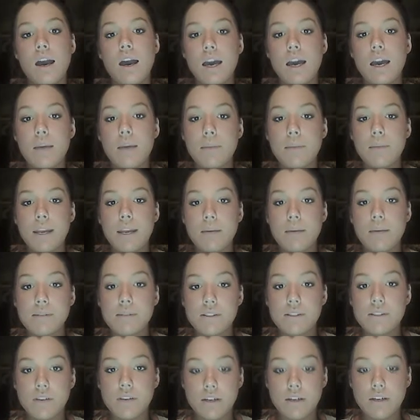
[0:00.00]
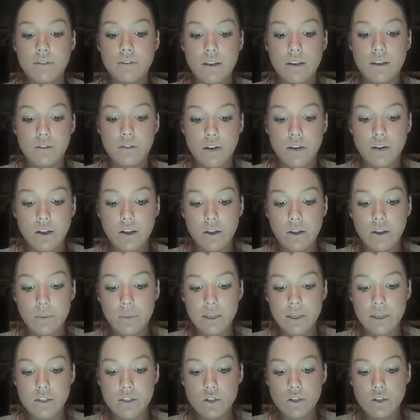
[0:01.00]
Hi, my name is Laurina
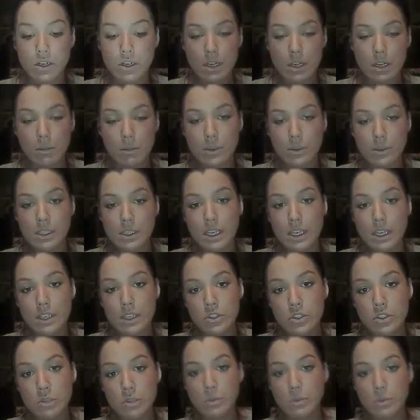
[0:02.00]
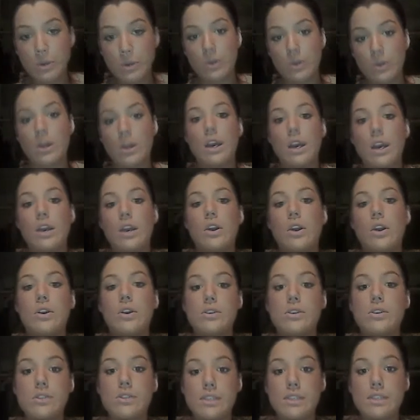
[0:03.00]
and my student number is
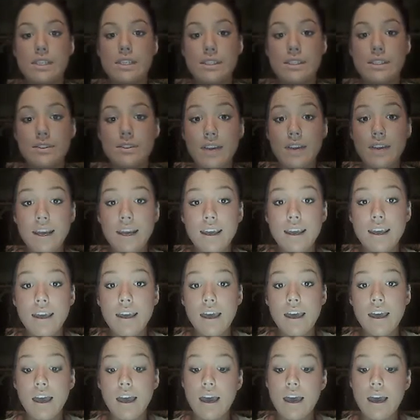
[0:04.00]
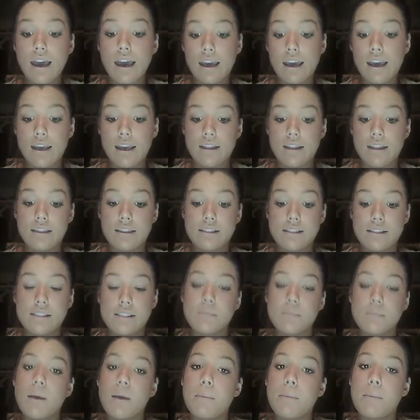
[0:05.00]
s00090263, and this
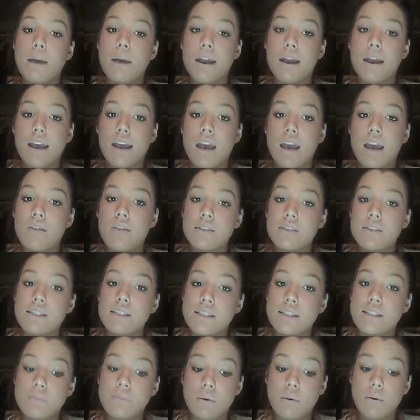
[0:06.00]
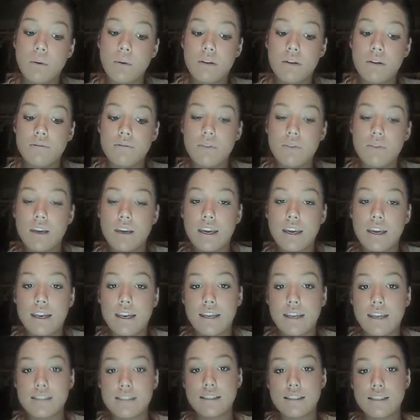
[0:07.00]
is my Part A of Assessment 1 for
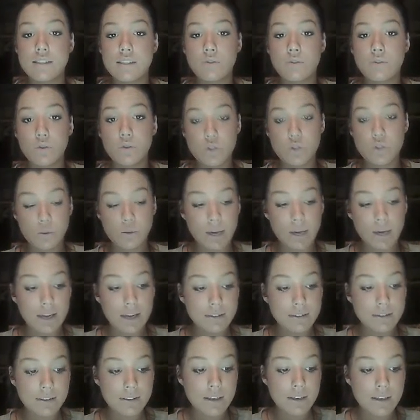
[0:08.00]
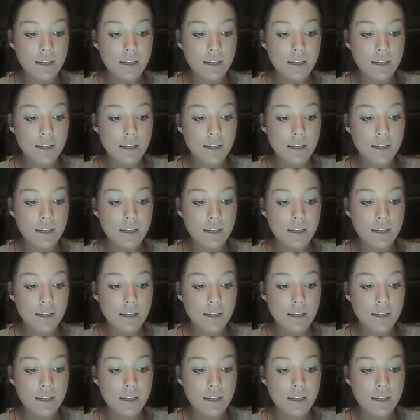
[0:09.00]
edss428.